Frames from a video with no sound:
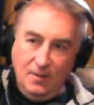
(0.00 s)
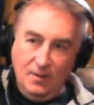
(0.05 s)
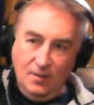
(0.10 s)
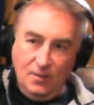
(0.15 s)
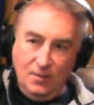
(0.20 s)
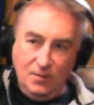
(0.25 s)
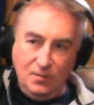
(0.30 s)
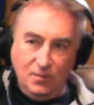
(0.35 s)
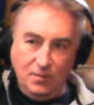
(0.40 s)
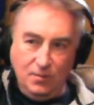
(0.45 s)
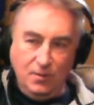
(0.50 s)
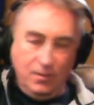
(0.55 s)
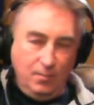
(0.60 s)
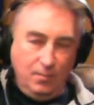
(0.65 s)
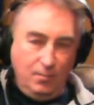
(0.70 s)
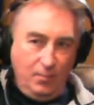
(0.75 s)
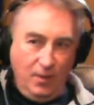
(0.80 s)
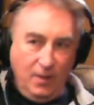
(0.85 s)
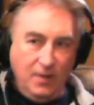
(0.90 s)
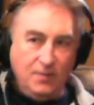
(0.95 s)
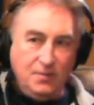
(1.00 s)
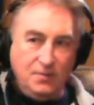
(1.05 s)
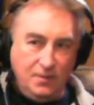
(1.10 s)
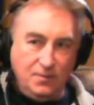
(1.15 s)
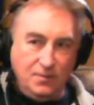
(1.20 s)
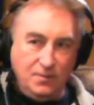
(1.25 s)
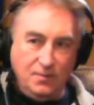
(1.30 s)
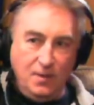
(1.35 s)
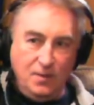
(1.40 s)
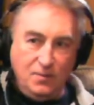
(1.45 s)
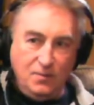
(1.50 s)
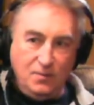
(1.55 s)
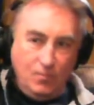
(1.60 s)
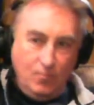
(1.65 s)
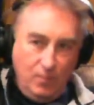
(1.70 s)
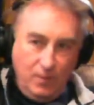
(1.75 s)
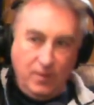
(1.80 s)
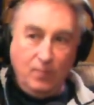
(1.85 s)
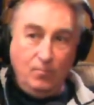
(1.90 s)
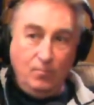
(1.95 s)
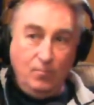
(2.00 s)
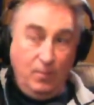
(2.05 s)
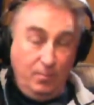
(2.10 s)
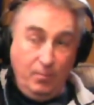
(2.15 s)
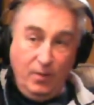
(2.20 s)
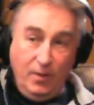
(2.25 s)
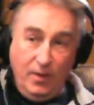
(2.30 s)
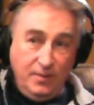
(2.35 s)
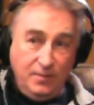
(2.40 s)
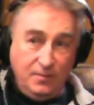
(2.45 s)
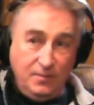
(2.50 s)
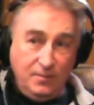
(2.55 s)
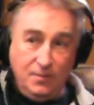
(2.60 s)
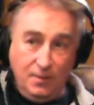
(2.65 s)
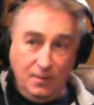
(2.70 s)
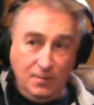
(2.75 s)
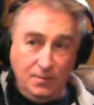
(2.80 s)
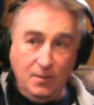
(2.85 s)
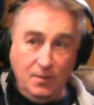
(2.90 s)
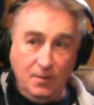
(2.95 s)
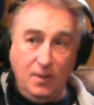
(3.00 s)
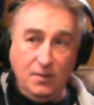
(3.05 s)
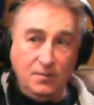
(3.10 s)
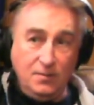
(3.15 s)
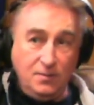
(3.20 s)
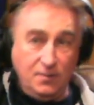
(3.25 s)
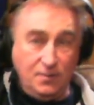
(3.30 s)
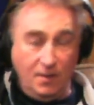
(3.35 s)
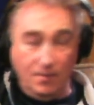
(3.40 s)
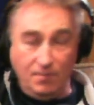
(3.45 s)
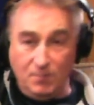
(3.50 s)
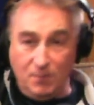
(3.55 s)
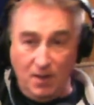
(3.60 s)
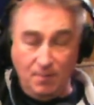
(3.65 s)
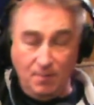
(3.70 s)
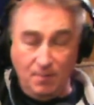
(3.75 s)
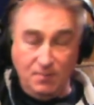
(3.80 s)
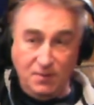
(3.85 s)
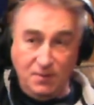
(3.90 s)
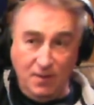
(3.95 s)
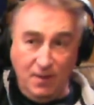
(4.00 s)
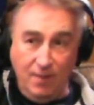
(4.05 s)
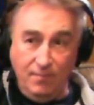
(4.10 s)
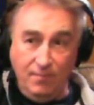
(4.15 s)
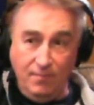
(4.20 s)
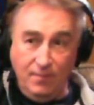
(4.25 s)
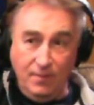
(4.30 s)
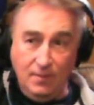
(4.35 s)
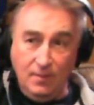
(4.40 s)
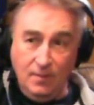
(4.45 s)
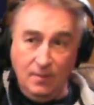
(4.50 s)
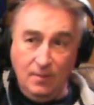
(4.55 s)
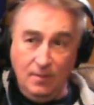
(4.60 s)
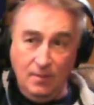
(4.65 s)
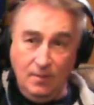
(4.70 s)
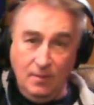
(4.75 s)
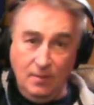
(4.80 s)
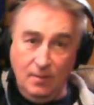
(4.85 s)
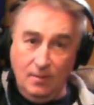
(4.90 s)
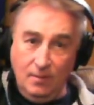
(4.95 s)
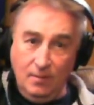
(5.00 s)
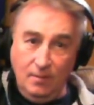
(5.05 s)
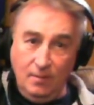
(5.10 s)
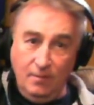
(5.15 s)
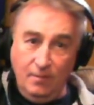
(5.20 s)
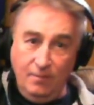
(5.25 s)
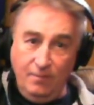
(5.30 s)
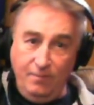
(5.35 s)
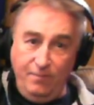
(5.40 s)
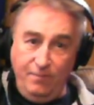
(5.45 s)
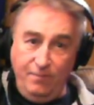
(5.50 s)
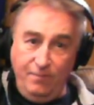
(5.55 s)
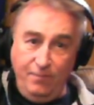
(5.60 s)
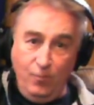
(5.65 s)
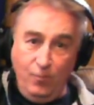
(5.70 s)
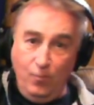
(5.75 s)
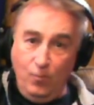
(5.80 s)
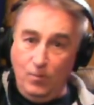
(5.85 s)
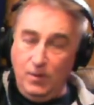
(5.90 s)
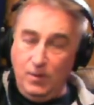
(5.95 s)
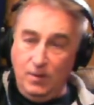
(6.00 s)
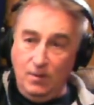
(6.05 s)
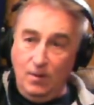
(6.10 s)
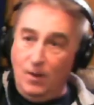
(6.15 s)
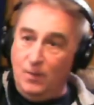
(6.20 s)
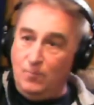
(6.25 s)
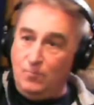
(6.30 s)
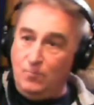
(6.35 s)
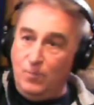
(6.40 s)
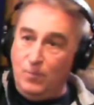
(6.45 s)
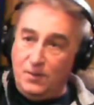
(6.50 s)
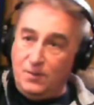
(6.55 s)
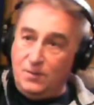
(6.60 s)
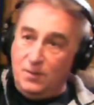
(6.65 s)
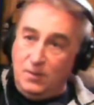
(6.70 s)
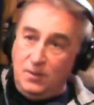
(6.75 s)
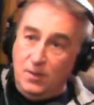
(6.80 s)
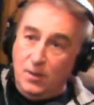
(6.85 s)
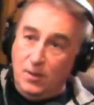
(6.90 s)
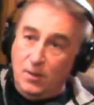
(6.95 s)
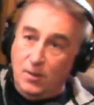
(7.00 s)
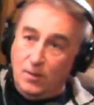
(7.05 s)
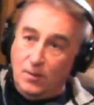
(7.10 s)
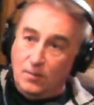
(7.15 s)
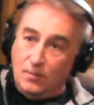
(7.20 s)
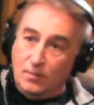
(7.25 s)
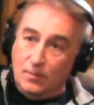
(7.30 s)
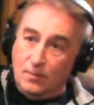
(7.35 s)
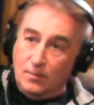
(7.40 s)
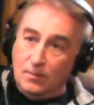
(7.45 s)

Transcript: So you could play six nights a week, and we played six nights, sometimes seven, forty odd weeks a year.